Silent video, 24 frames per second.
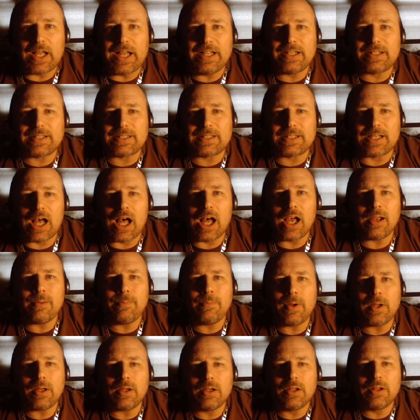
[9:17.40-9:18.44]
It's
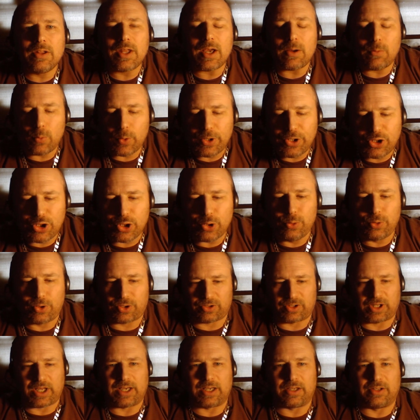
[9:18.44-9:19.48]
time that we do
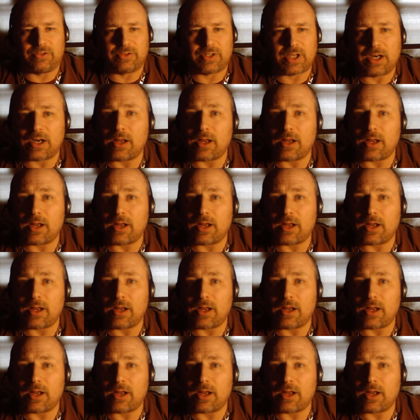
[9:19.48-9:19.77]
things.